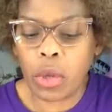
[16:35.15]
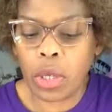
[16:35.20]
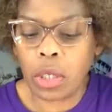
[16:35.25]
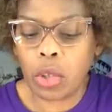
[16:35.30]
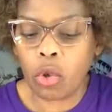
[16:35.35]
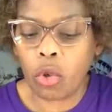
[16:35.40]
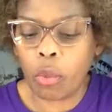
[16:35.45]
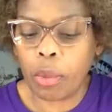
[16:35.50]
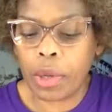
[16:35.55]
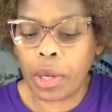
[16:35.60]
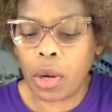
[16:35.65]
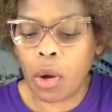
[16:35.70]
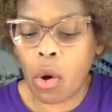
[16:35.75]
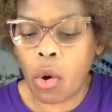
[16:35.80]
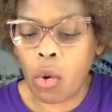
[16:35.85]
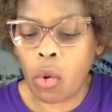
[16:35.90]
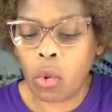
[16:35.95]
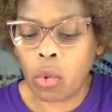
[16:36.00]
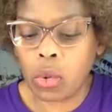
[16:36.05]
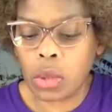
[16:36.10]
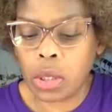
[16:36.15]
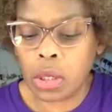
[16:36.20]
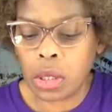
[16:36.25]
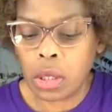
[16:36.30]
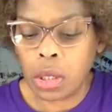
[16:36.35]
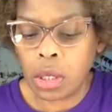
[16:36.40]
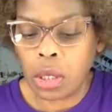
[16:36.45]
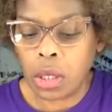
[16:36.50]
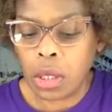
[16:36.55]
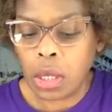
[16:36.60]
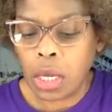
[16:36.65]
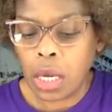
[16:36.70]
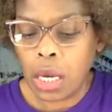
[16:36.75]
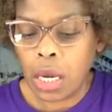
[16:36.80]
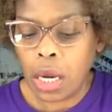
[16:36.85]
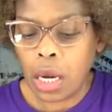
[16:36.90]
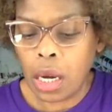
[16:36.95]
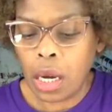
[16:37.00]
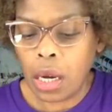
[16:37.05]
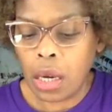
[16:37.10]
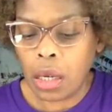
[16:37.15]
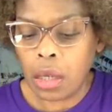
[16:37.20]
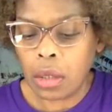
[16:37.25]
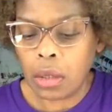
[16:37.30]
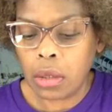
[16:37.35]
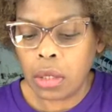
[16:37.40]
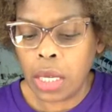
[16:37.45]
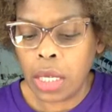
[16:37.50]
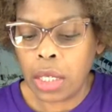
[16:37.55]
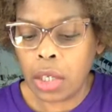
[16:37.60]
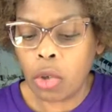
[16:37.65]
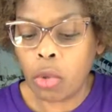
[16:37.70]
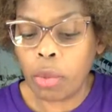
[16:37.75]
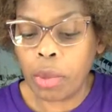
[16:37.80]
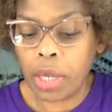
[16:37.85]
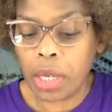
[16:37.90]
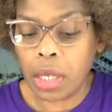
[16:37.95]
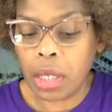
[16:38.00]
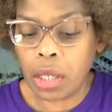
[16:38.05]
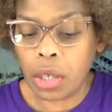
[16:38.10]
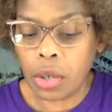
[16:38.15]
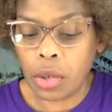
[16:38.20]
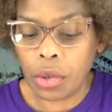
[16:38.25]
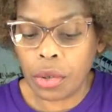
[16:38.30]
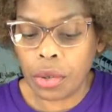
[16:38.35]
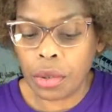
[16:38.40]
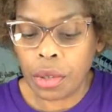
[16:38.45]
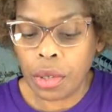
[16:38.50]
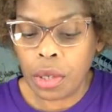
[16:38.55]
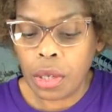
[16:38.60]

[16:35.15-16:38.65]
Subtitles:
in a little bit of gold and a little bit of glitter.